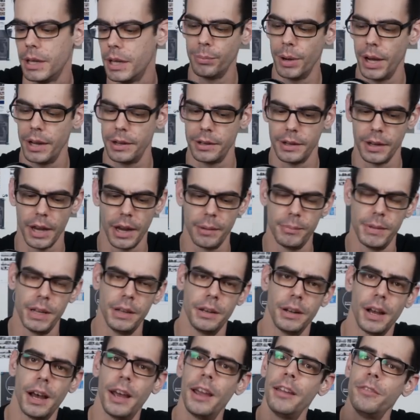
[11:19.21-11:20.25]
But I
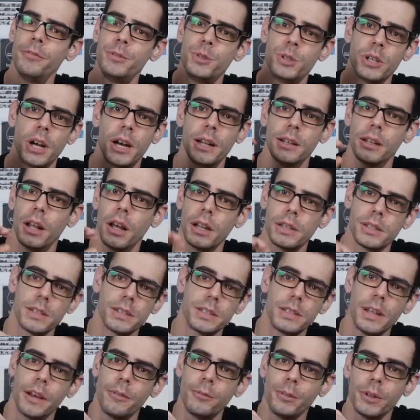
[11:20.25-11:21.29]
mean, I've shot lots of
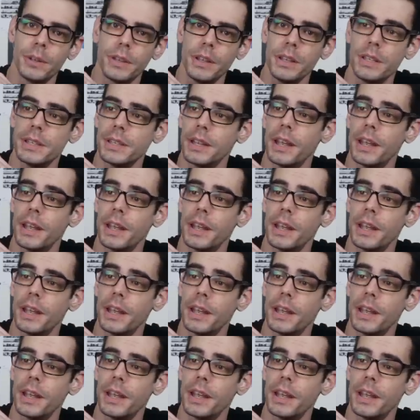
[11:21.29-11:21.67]
stuff with this